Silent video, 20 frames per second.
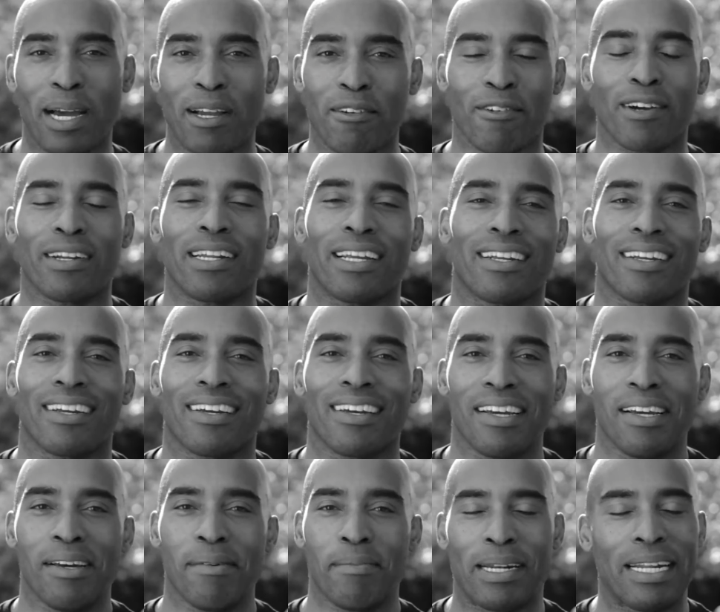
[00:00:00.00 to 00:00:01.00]
running,
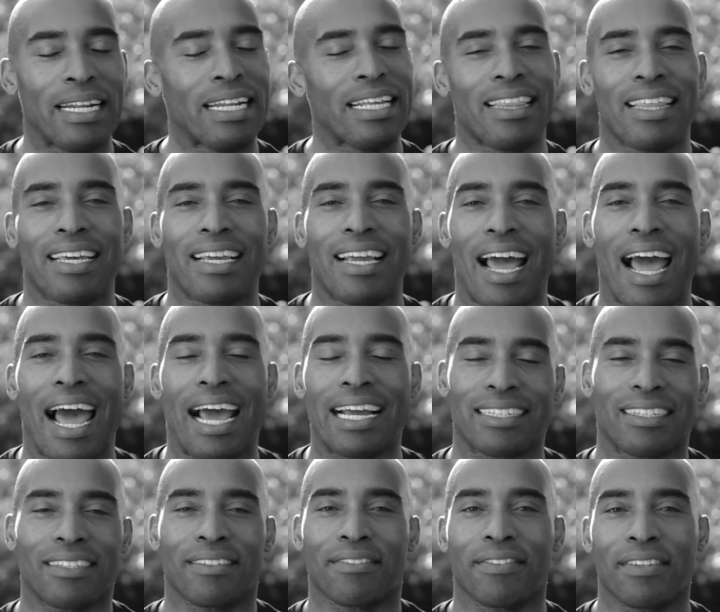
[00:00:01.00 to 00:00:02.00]
but anything
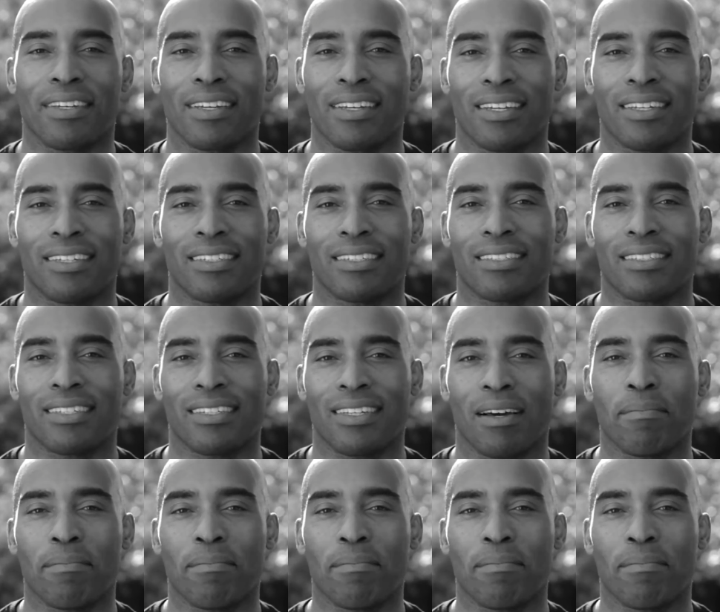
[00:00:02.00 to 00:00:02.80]
active is a